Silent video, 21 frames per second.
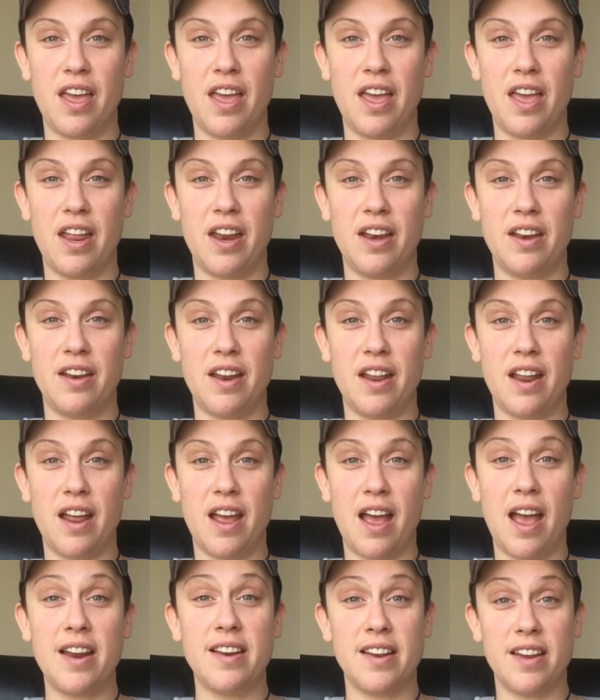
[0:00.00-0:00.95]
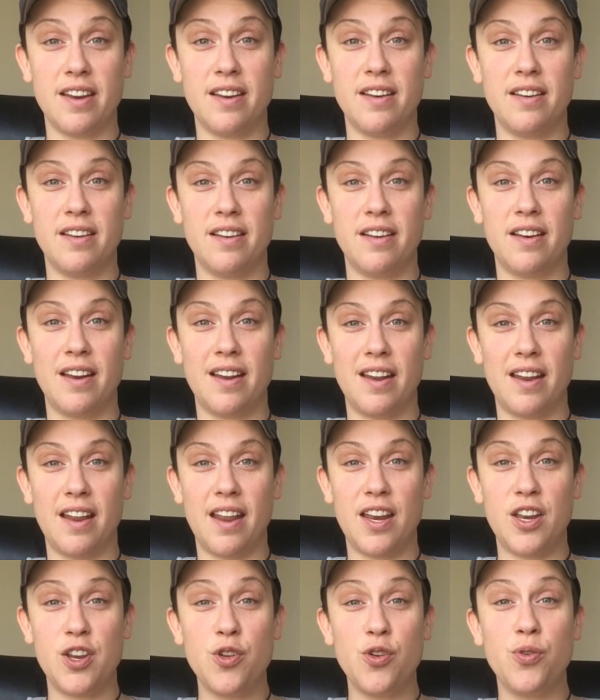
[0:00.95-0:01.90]
And I did.
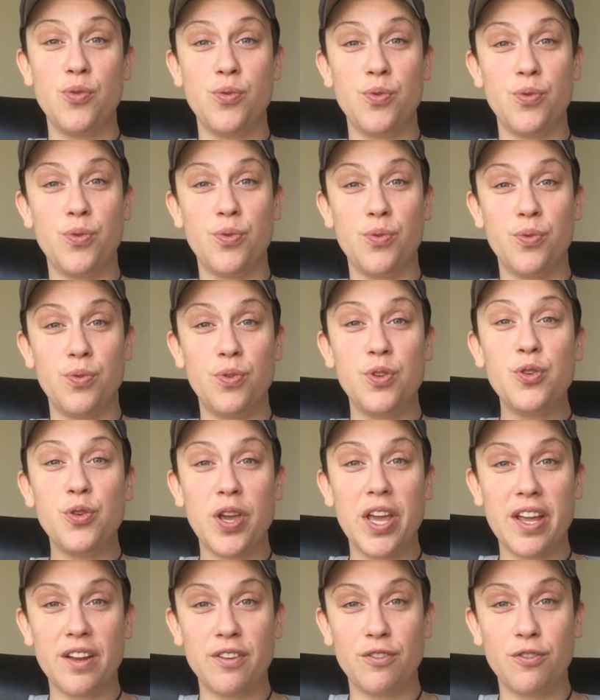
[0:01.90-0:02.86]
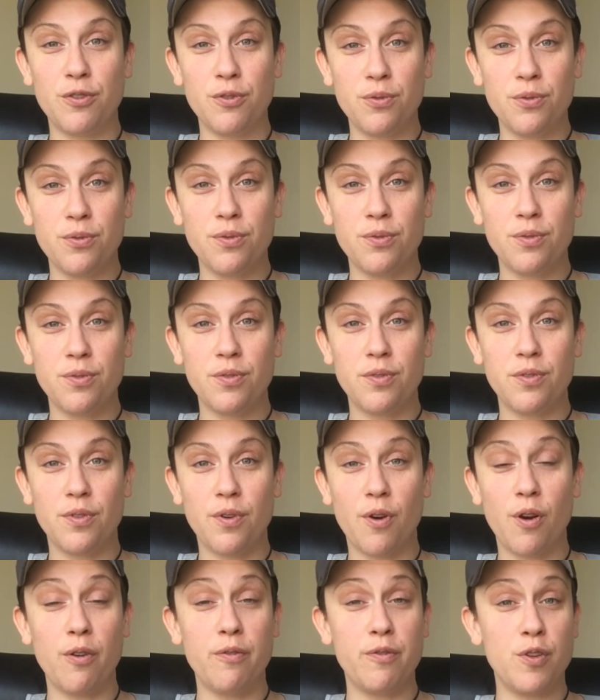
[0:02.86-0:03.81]
And you can too.
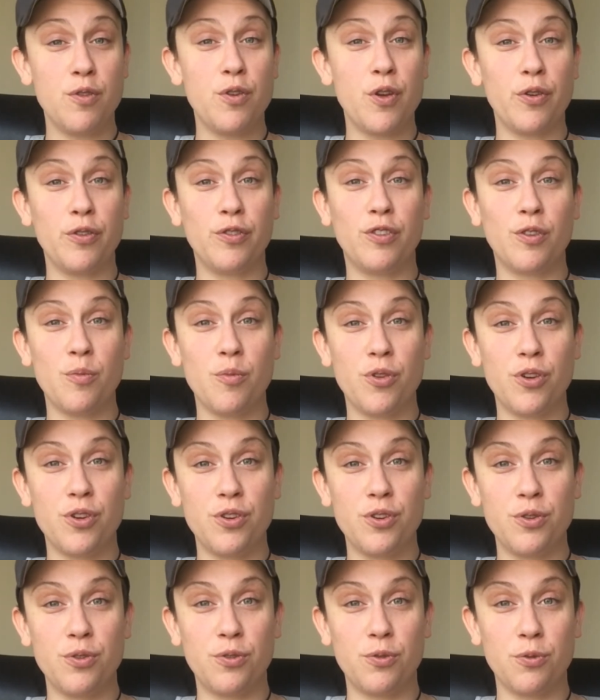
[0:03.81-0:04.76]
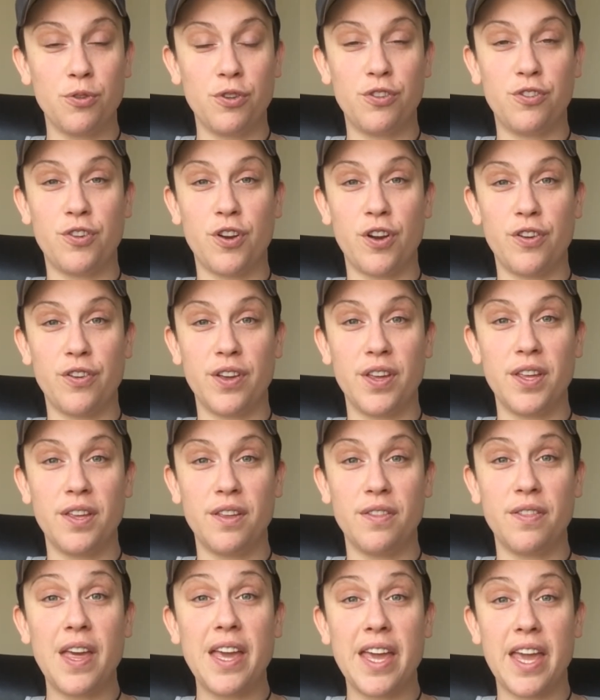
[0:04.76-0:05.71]
Or if you know someone who's really struggling,
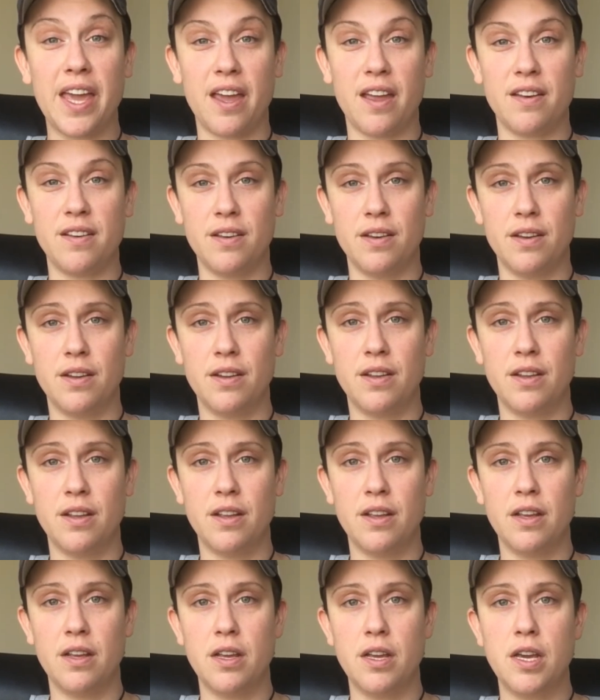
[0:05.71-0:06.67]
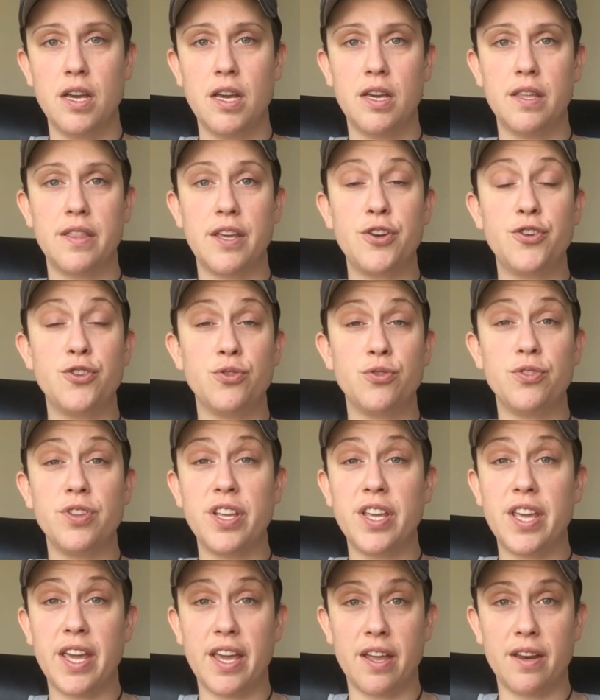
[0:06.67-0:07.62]
they can. They
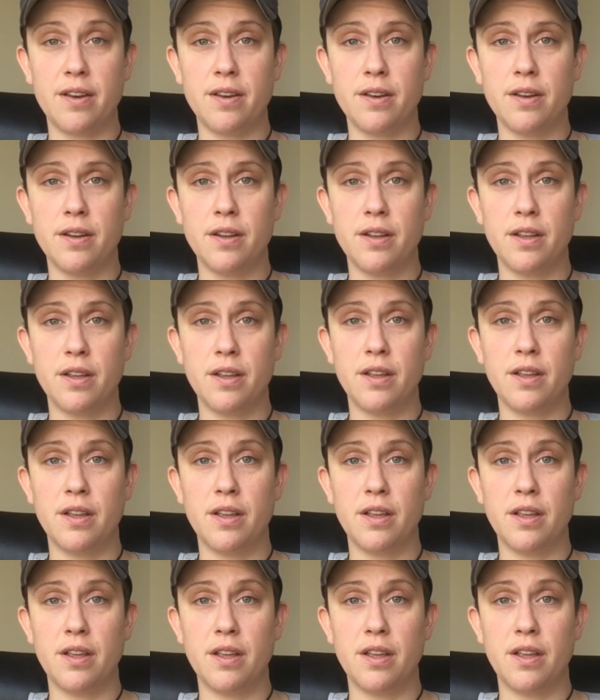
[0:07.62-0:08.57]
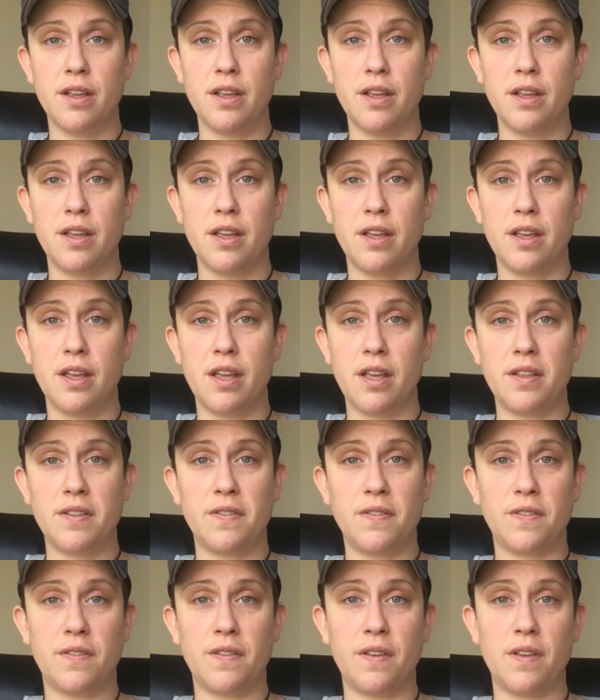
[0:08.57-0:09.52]
truly can.
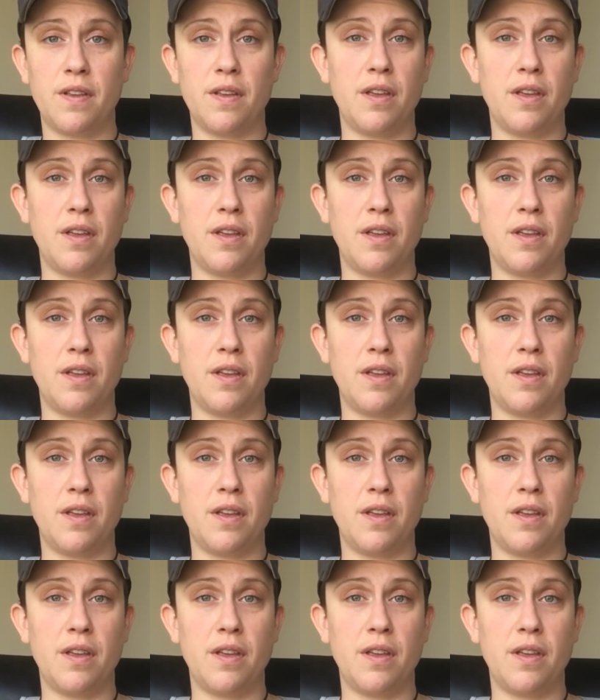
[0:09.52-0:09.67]
It's